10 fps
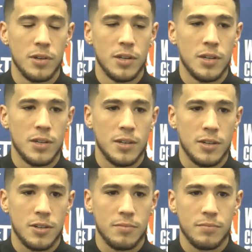
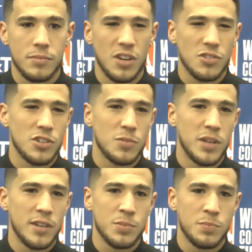Um, you know, so just being
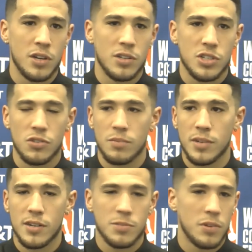a sponge to it, being a
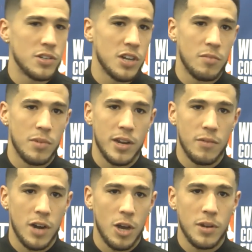sponge to everybody
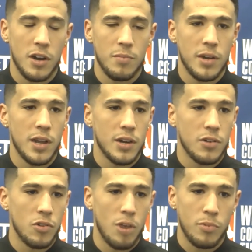around me, everybody I
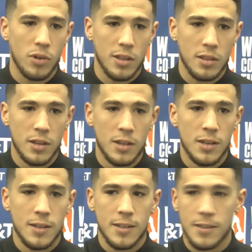grew up with,
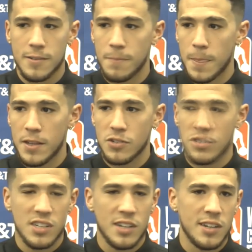and, you know, just
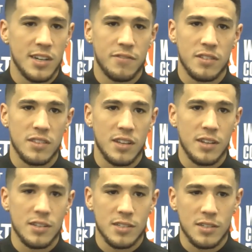seeing different
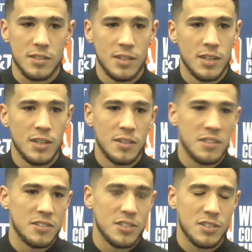things and, and
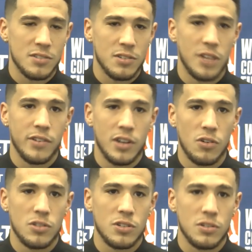just loving
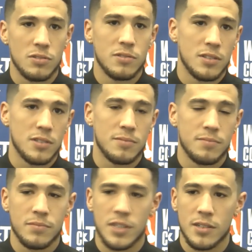culture um,
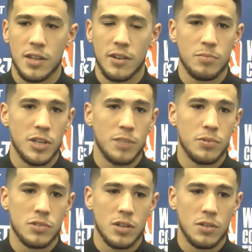and loving people.
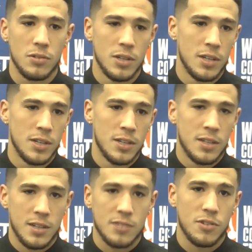So
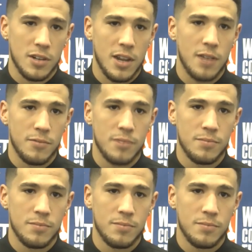that's where it came from.